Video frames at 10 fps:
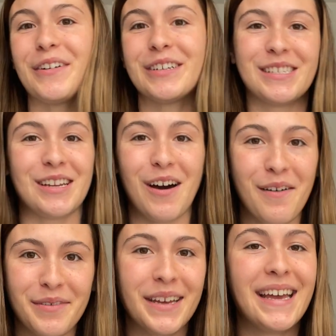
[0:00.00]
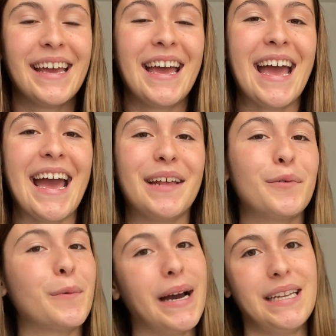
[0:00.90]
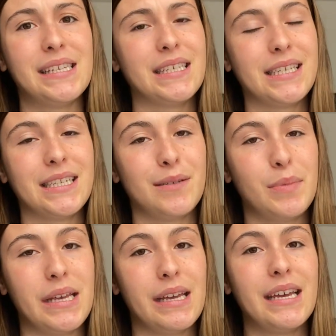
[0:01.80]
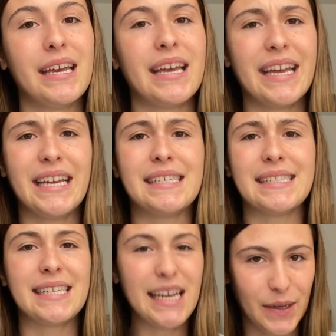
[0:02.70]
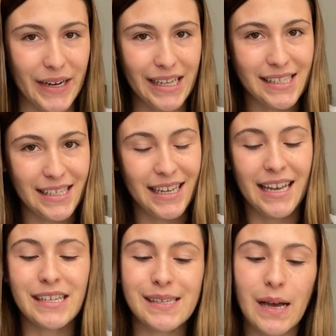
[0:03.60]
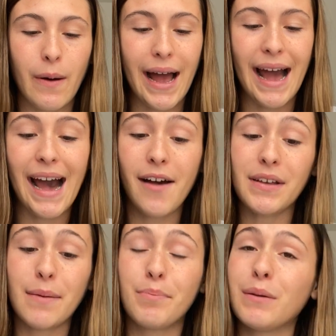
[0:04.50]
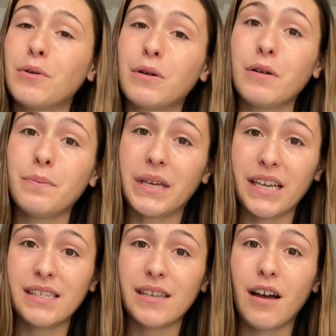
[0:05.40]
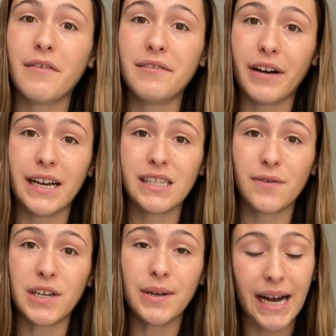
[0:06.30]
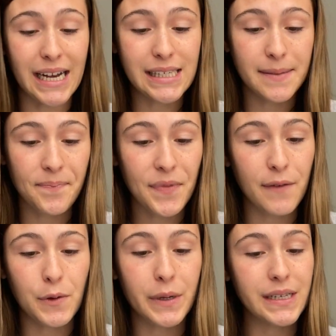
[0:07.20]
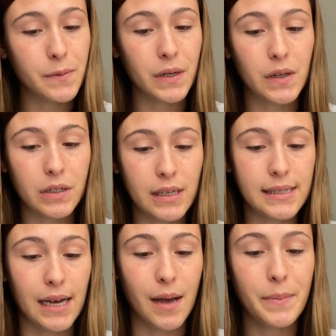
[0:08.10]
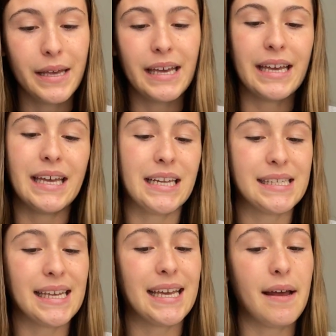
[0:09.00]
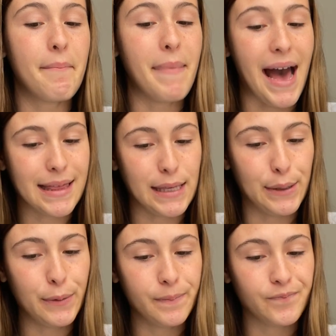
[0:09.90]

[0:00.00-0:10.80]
first off? And why does it need to be in secrets? So I have a biblical piece of advice for you guys. If you guys want to look this up, it is in Matthew